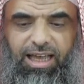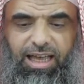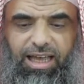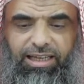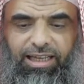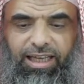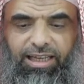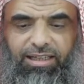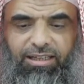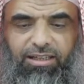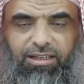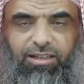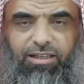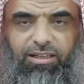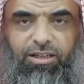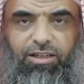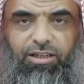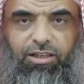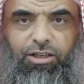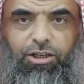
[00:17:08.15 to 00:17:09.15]
Again,
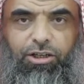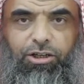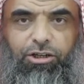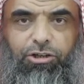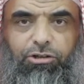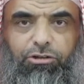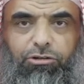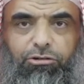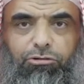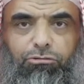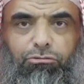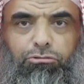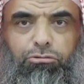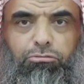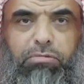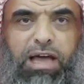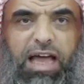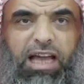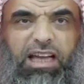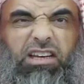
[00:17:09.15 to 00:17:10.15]
to
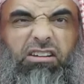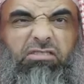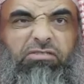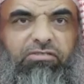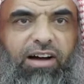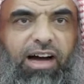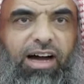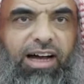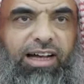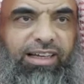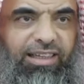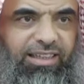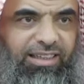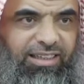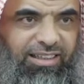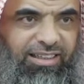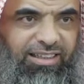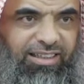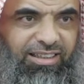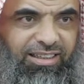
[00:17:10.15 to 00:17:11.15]
magnify
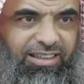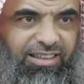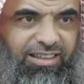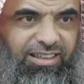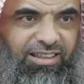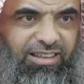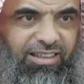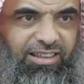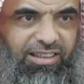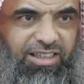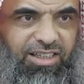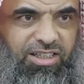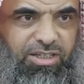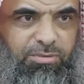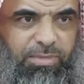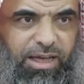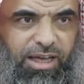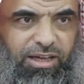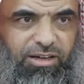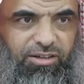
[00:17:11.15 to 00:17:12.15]

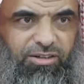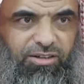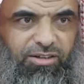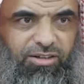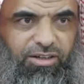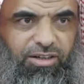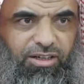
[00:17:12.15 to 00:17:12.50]
this matter,